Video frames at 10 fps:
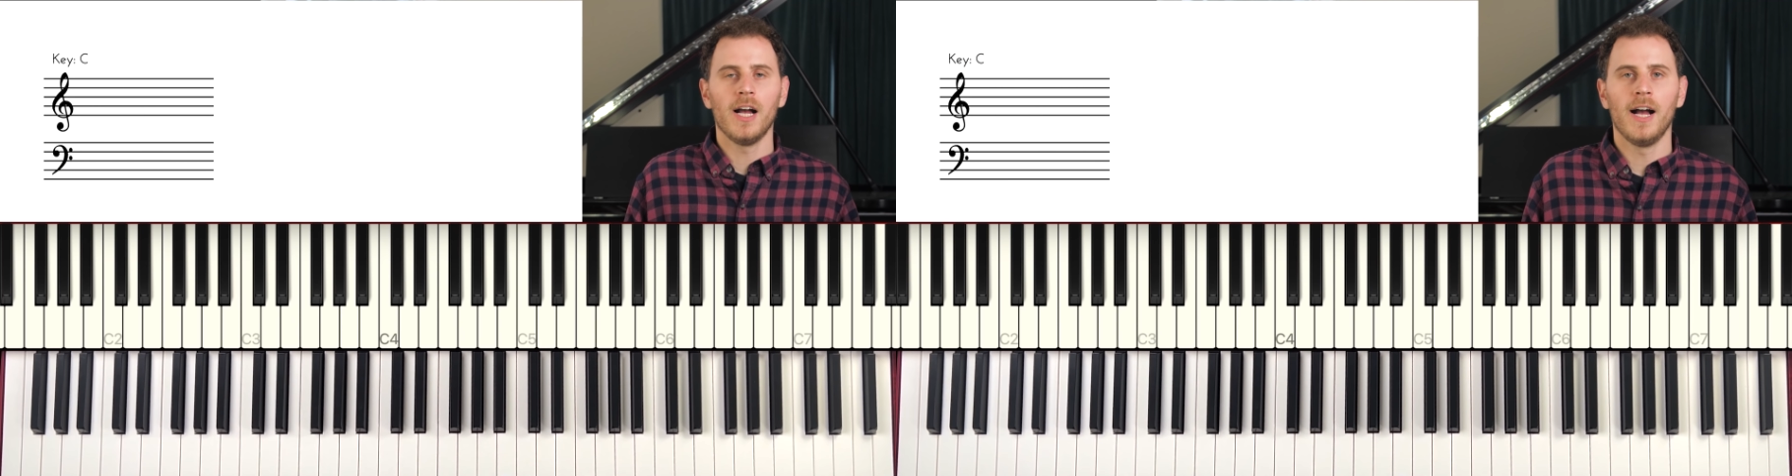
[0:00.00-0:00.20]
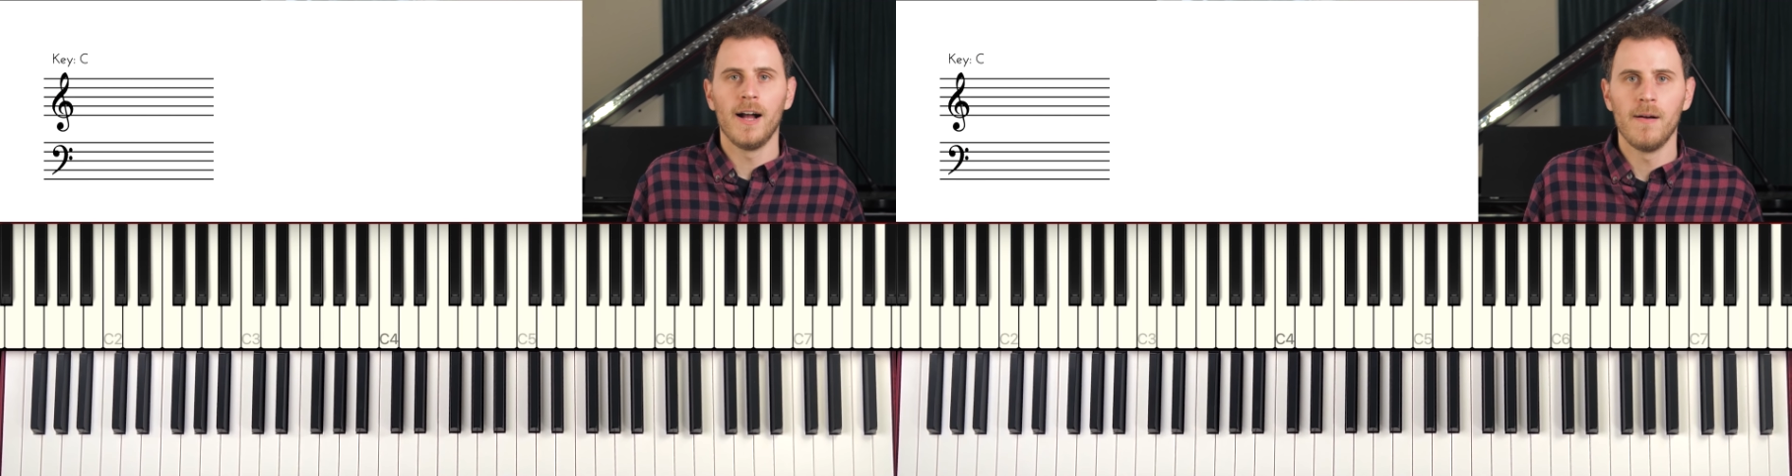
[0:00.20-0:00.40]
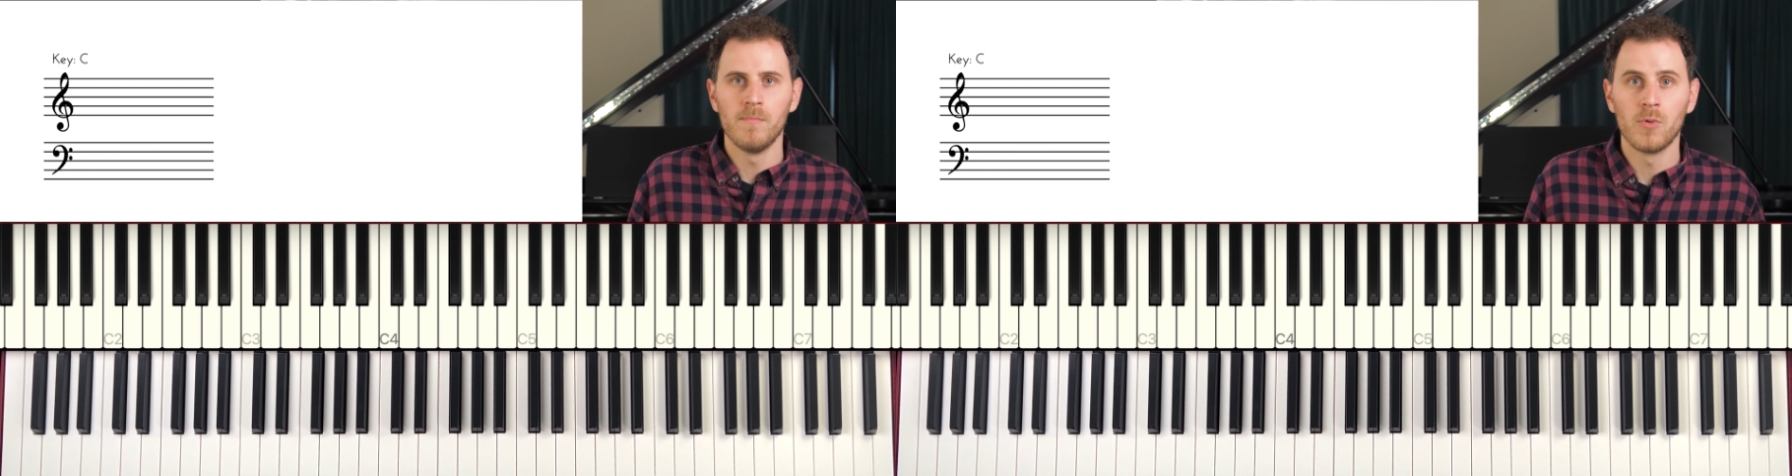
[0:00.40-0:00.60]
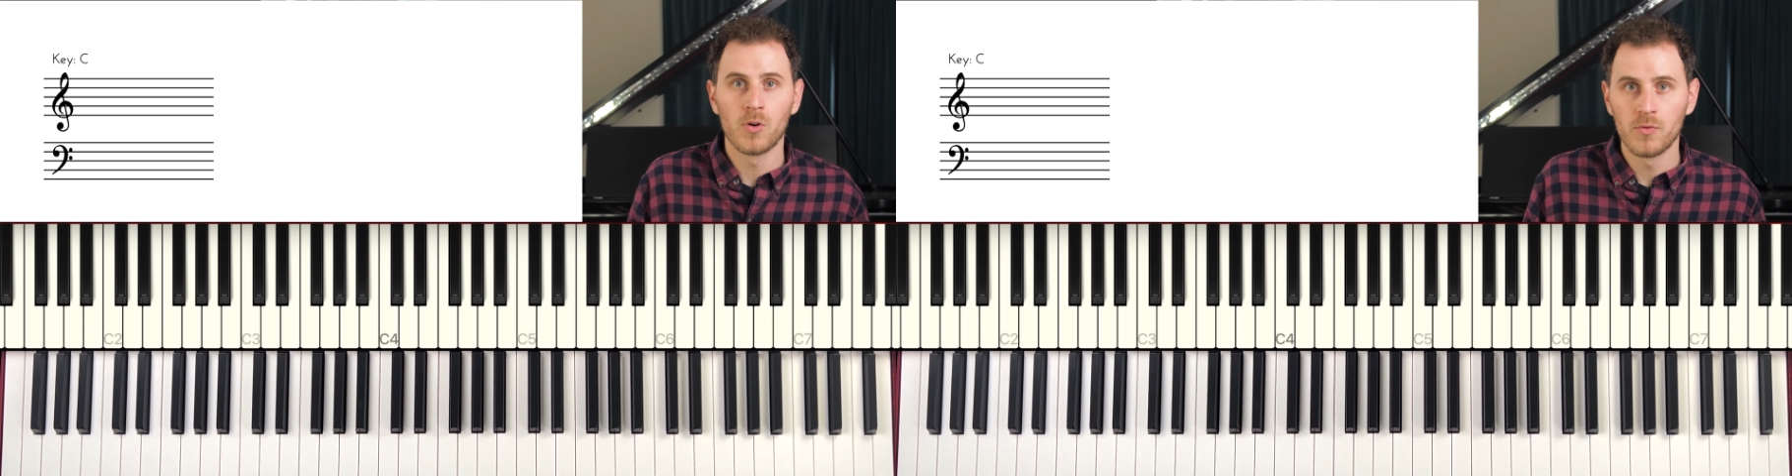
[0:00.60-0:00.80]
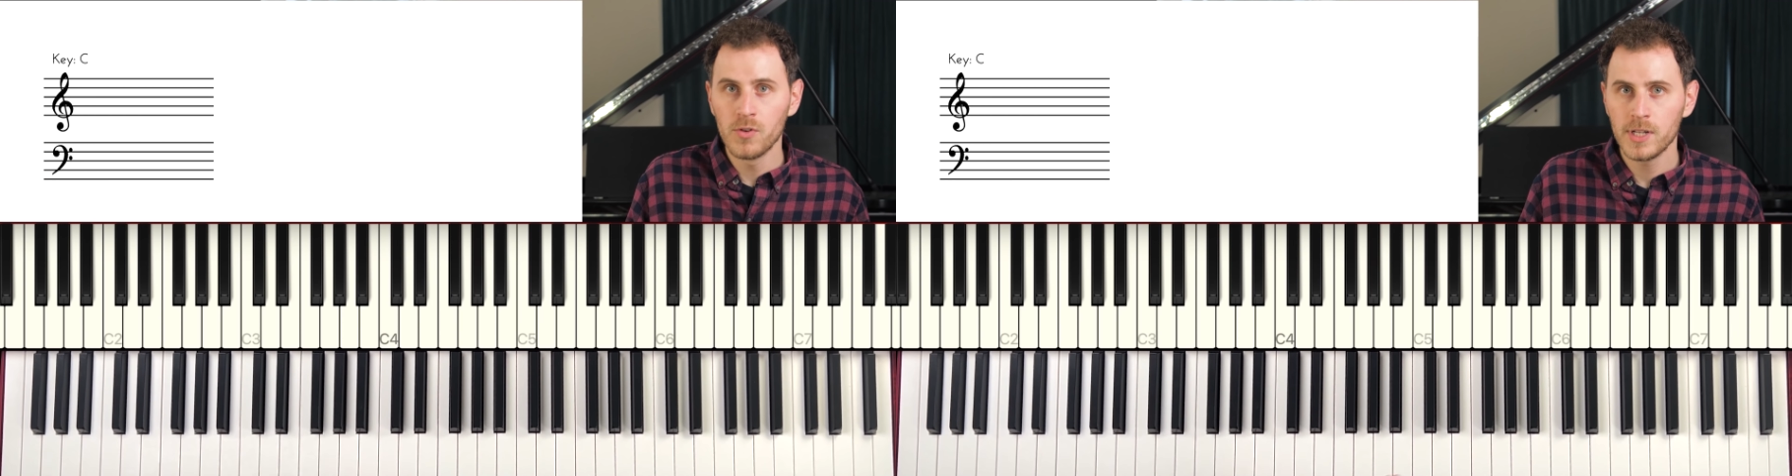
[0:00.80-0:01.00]
um,
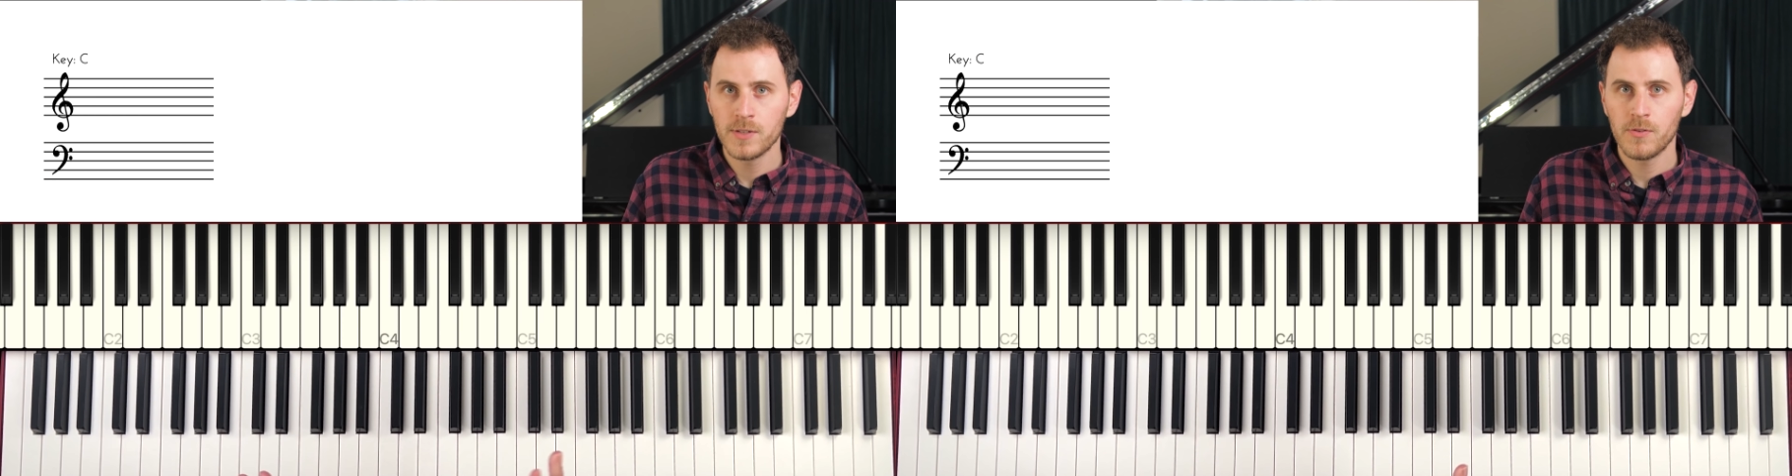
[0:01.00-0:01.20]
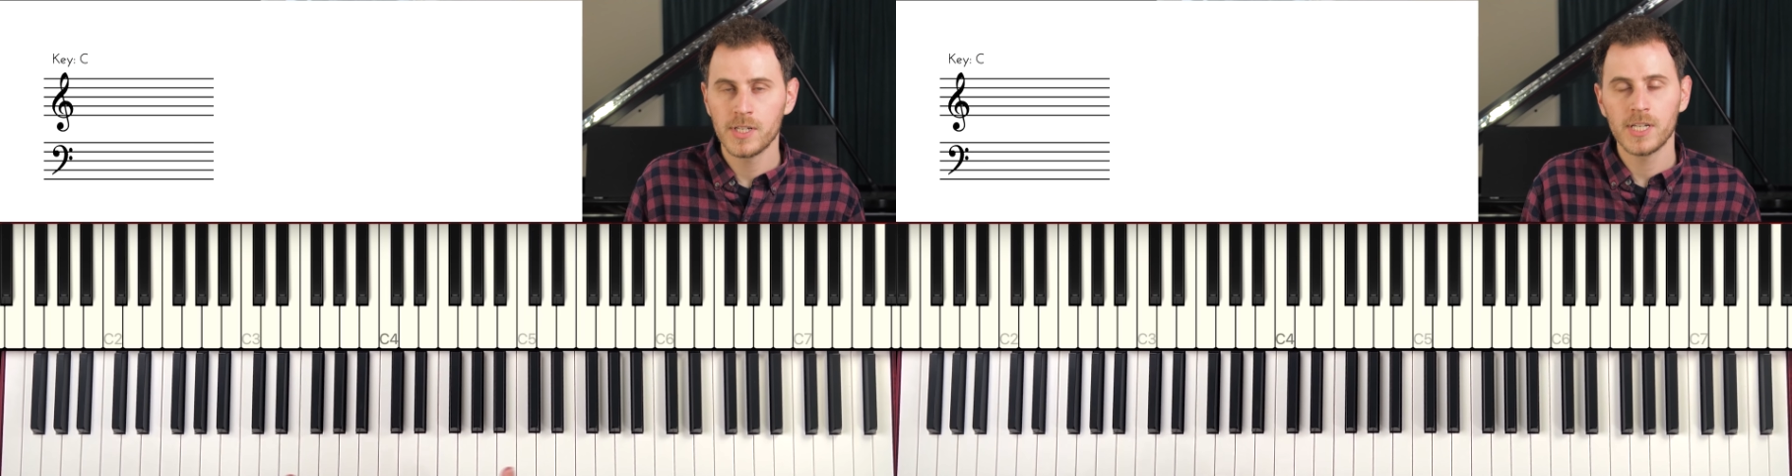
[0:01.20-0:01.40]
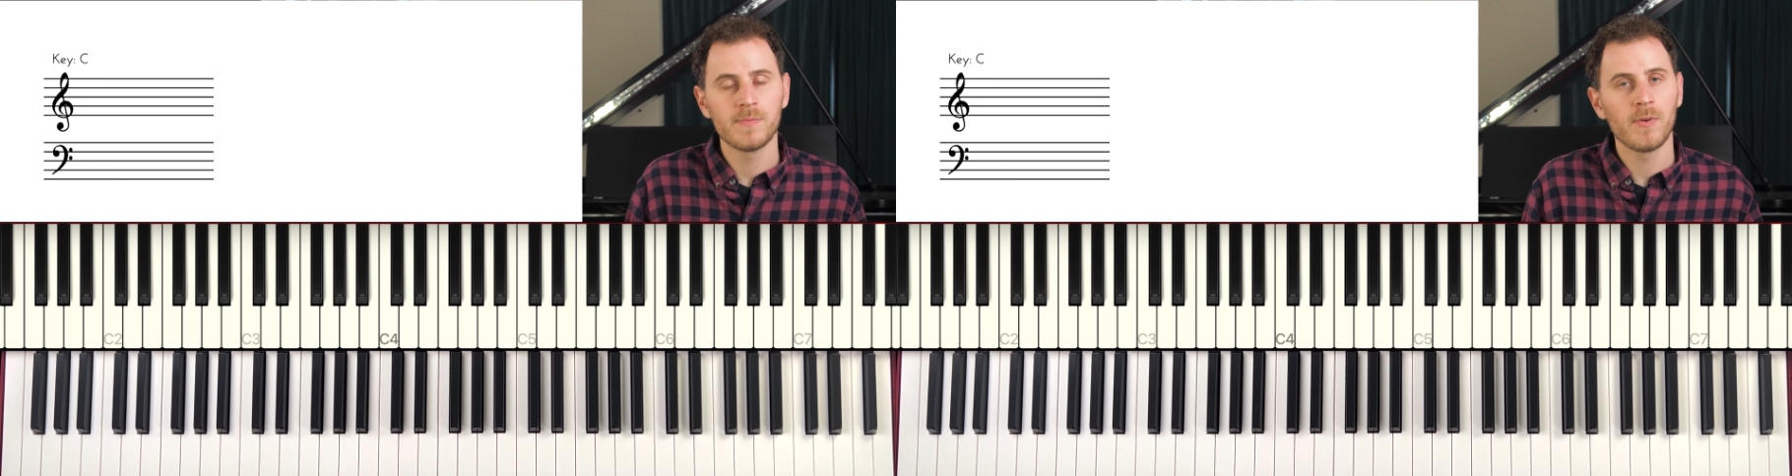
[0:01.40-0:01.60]
more rootless voicings,